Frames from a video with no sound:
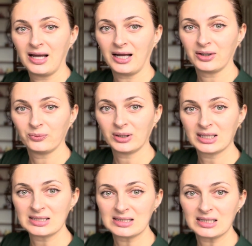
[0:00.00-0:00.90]
And we
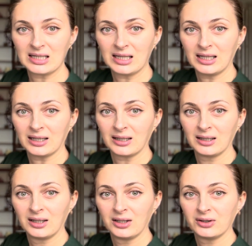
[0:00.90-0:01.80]
can see here,
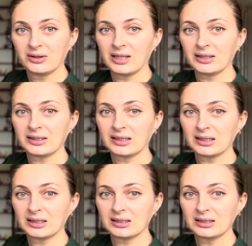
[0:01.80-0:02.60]
nothing